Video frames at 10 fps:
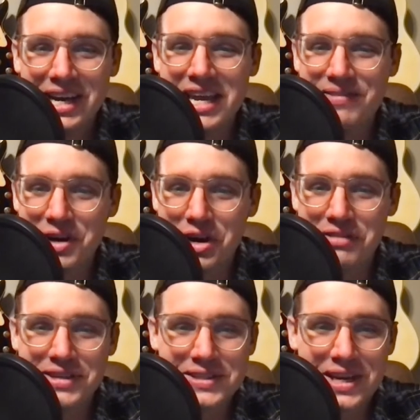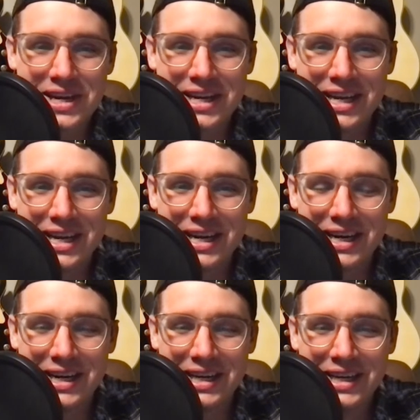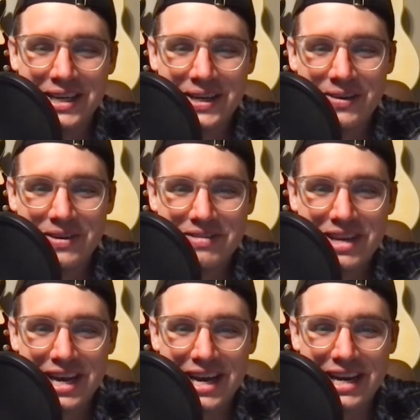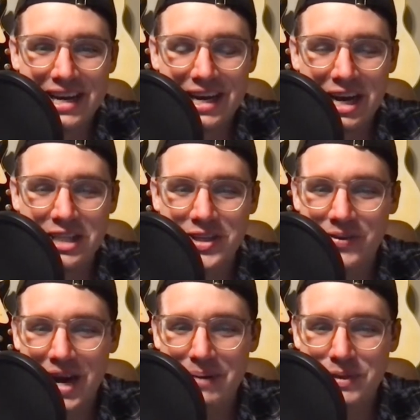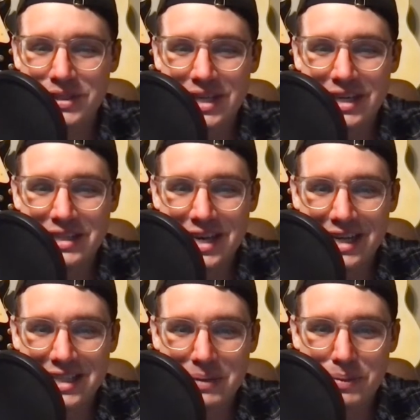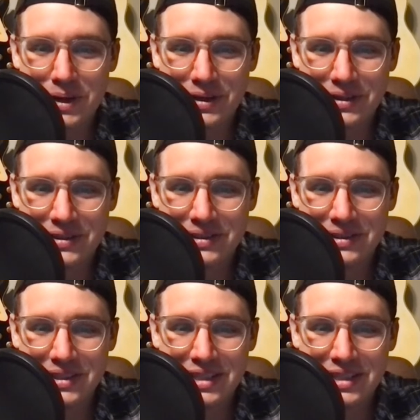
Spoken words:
Kevin Hervey's on here. We've got Andre Robertson, Deontay Burton,